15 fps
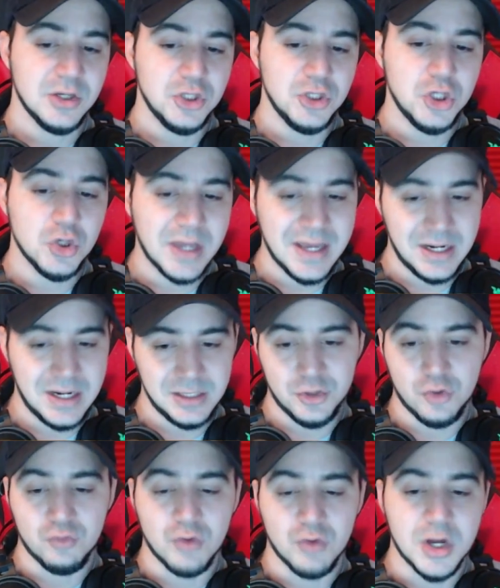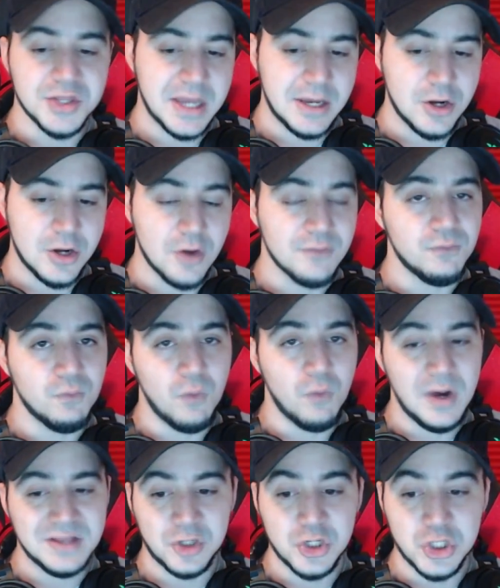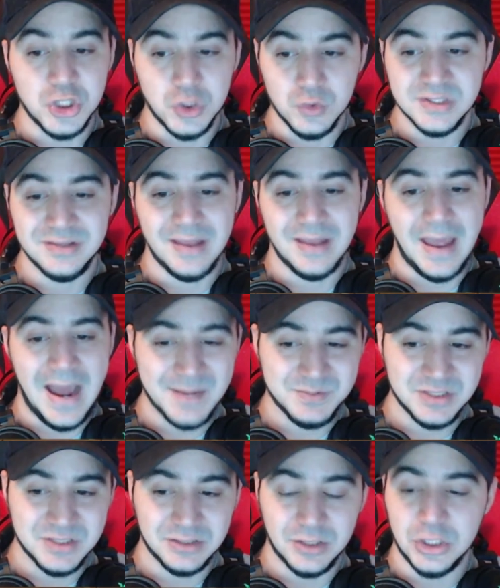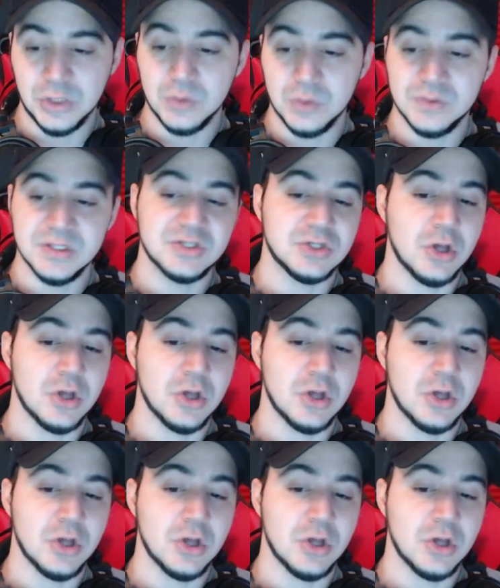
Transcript: you'll get a little rundown of what they're using, the apps that they're using.